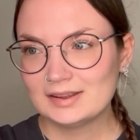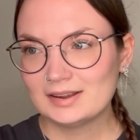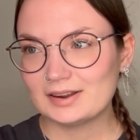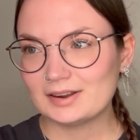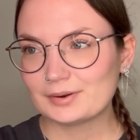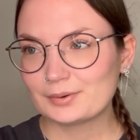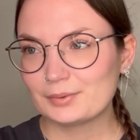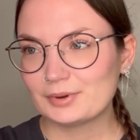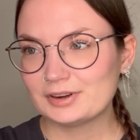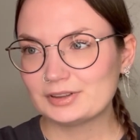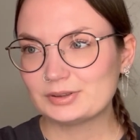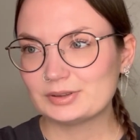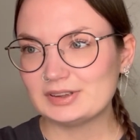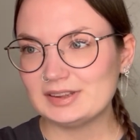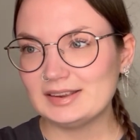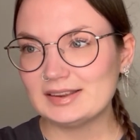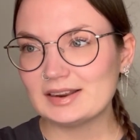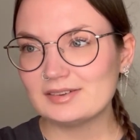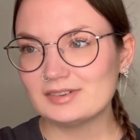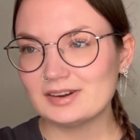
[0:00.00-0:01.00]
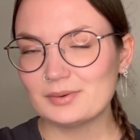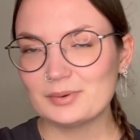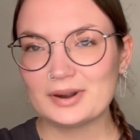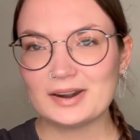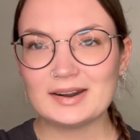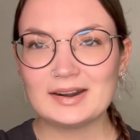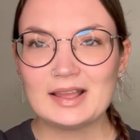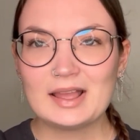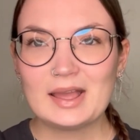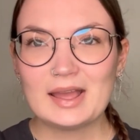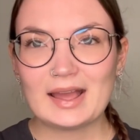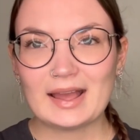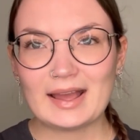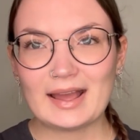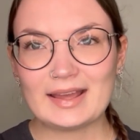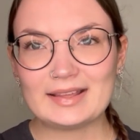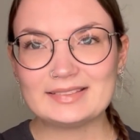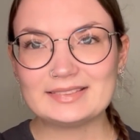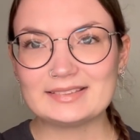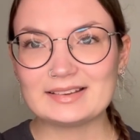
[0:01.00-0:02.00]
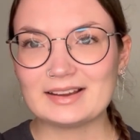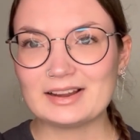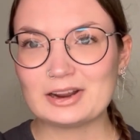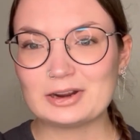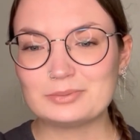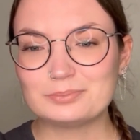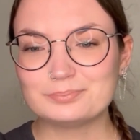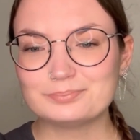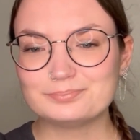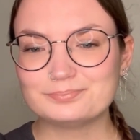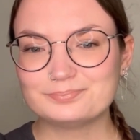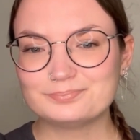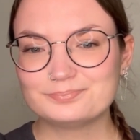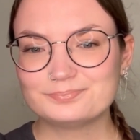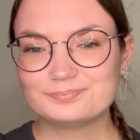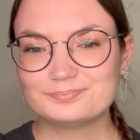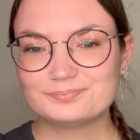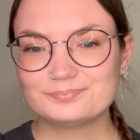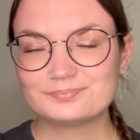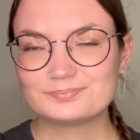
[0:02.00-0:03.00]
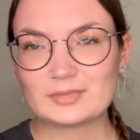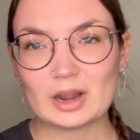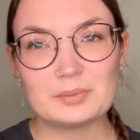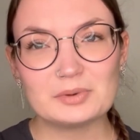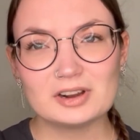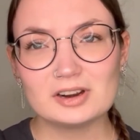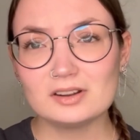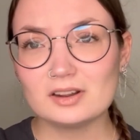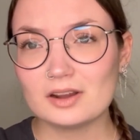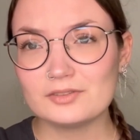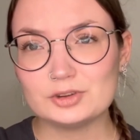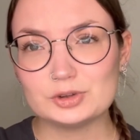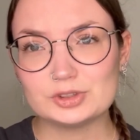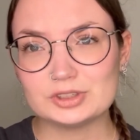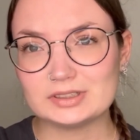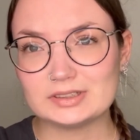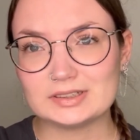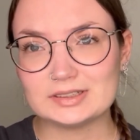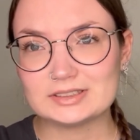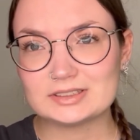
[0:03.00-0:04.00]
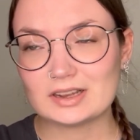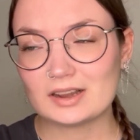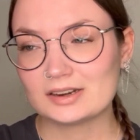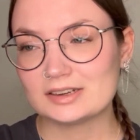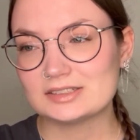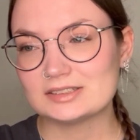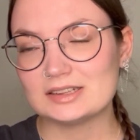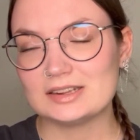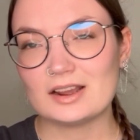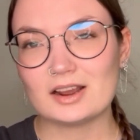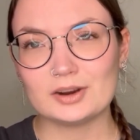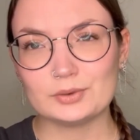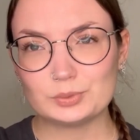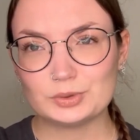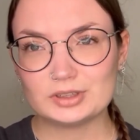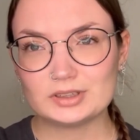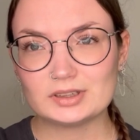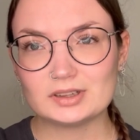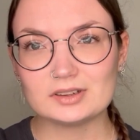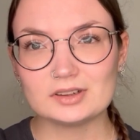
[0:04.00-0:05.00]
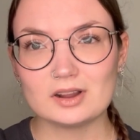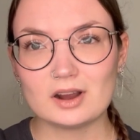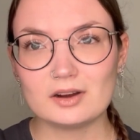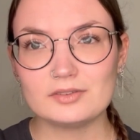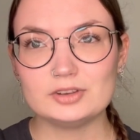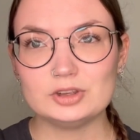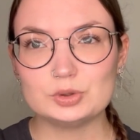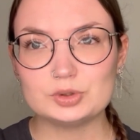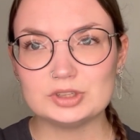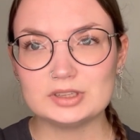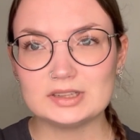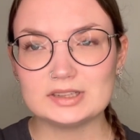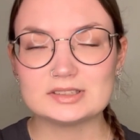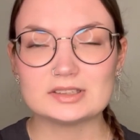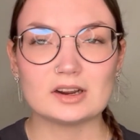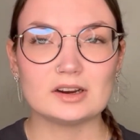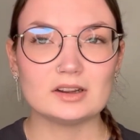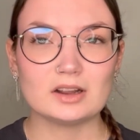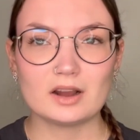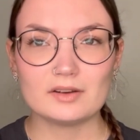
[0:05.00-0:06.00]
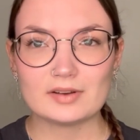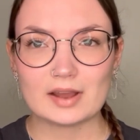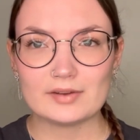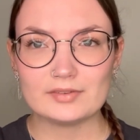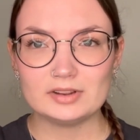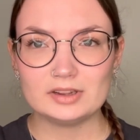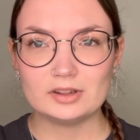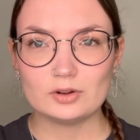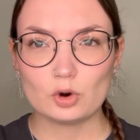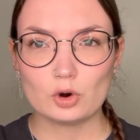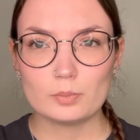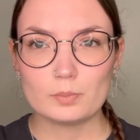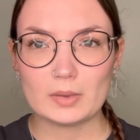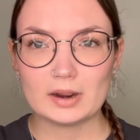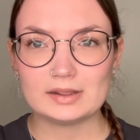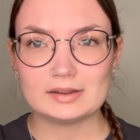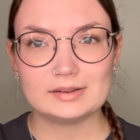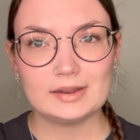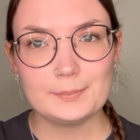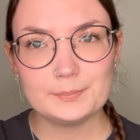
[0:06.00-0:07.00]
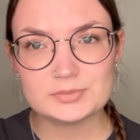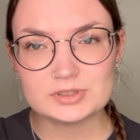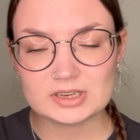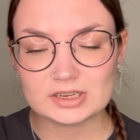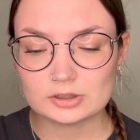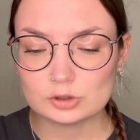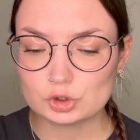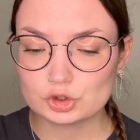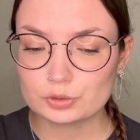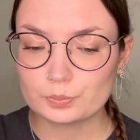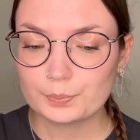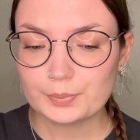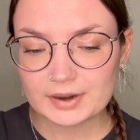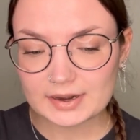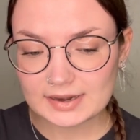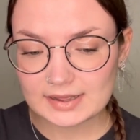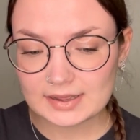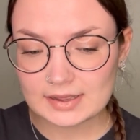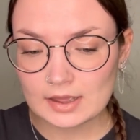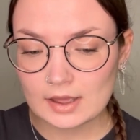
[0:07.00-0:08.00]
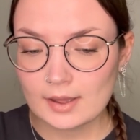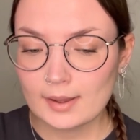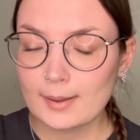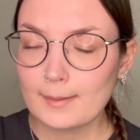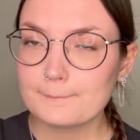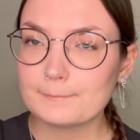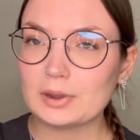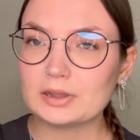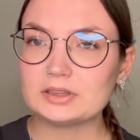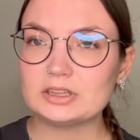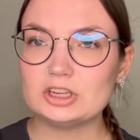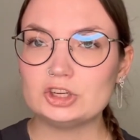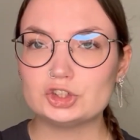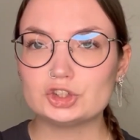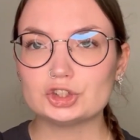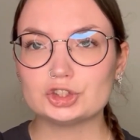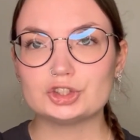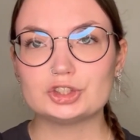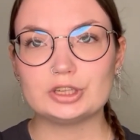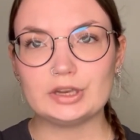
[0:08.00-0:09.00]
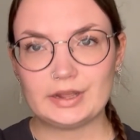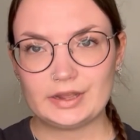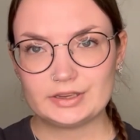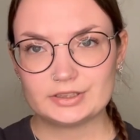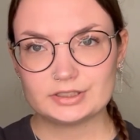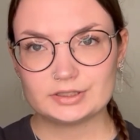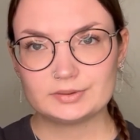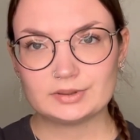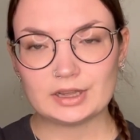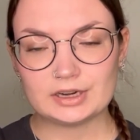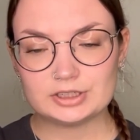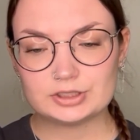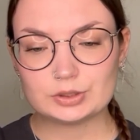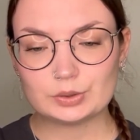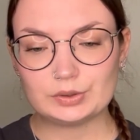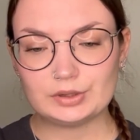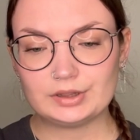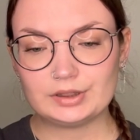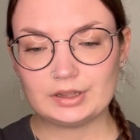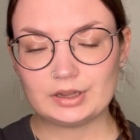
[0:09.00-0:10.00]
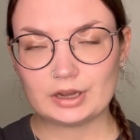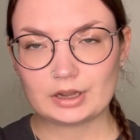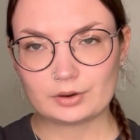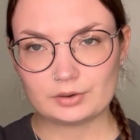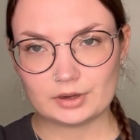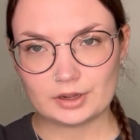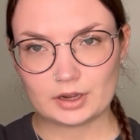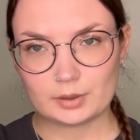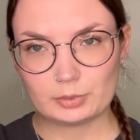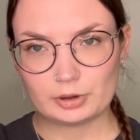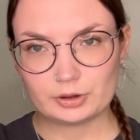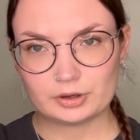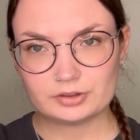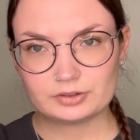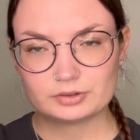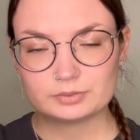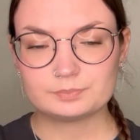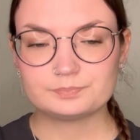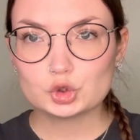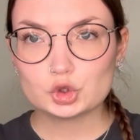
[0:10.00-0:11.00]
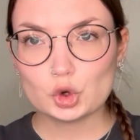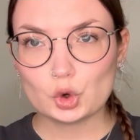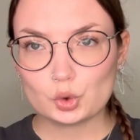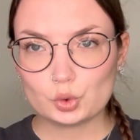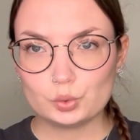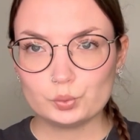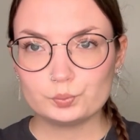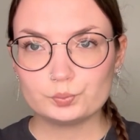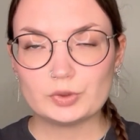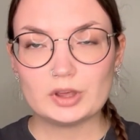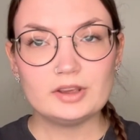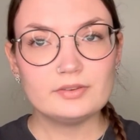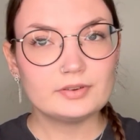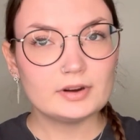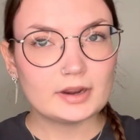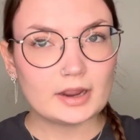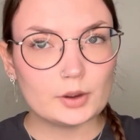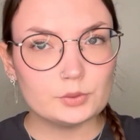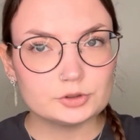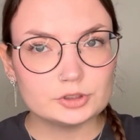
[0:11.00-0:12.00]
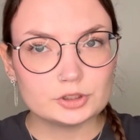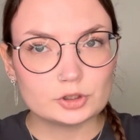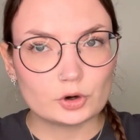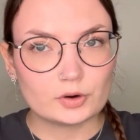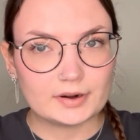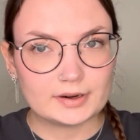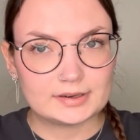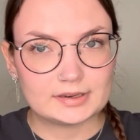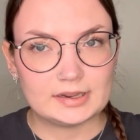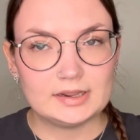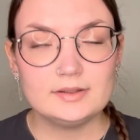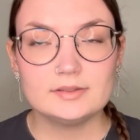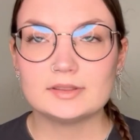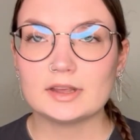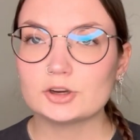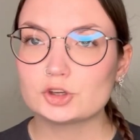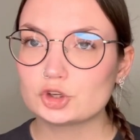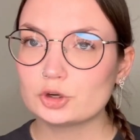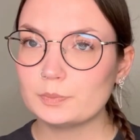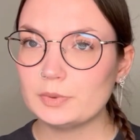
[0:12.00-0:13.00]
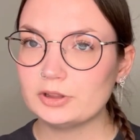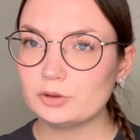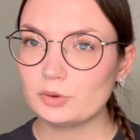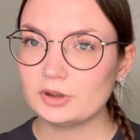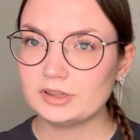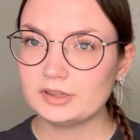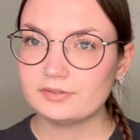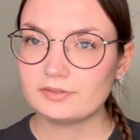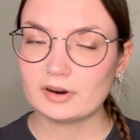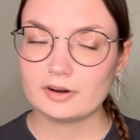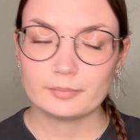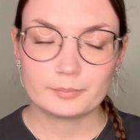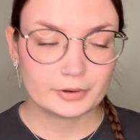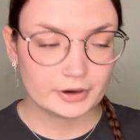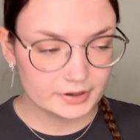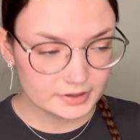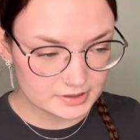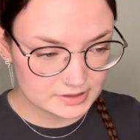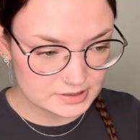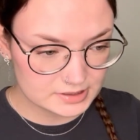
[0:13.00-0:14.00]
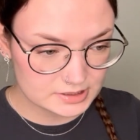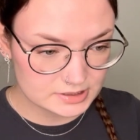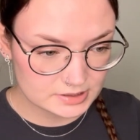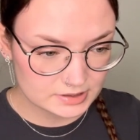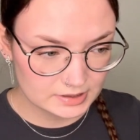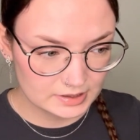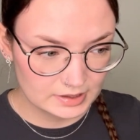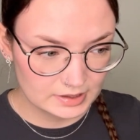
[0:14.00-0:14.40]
I don't want it to leak everywhere, and I'm gonna love using this, honestly. I will love using this. I love having it on my lips. It looks pretty, but it just leaks. That is the only thing I don't like about it. So if I counted correctly, that should be 25 products.